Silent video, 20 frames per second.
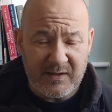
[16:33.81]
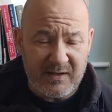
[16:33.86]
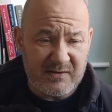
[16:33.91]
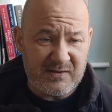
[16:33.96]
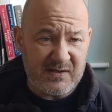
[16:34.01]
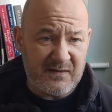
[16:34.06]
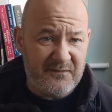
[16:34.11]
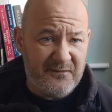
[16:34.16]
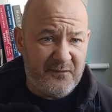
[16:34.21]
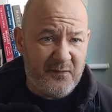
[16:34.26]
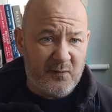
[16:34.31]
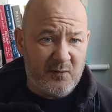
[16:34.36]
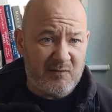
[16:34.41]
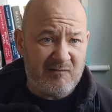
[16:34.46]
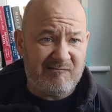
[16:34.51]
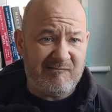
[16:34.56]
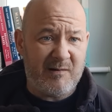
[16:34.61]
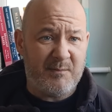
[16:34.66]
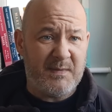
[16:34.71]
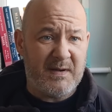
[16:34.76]
As a
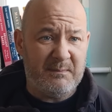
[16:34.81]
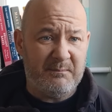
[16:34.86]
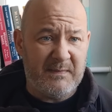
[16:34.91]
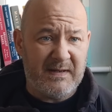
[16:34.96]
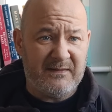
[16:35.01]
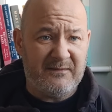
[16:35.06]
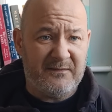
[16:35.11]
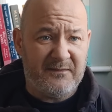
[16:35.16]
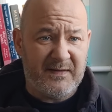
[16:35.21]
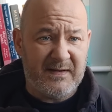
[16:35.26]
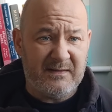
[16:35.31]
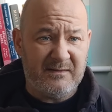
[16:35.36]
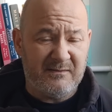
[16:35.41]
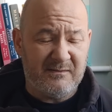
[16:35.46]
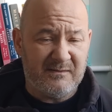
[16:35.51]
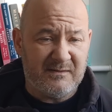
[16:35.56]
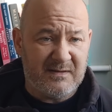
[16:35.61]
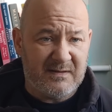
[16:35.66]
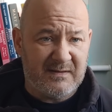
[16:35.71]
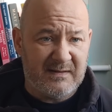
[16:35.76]
fulcrum in
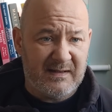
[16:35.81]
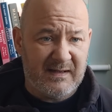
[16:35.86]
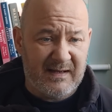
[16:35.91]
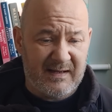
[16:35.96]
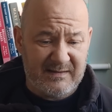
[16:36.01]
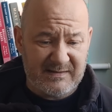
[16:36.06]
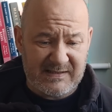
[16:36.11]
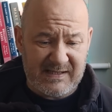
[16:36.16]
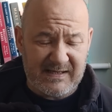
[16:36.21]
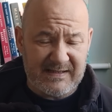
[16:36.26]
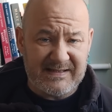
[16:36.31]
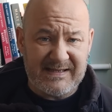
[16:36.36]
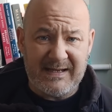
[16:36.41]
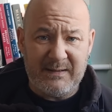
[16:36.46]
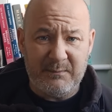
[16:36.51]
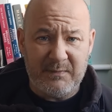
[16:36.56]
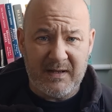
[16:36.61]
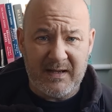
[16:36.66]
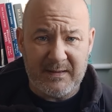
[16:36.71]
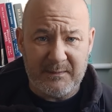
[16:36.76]
midfield, as that
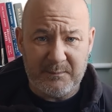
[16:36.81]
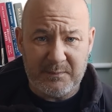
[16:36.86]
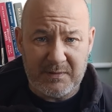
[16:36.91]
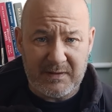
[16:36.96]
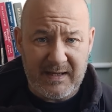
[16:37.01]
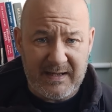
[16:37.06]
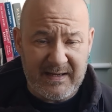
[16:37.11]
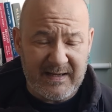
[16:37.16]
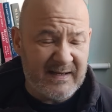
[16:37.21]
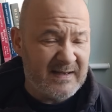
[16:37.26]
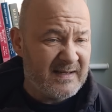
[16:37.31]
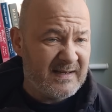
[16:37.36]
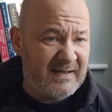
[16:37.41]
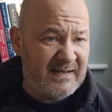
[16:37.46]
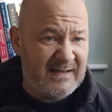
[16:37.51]
deep line player,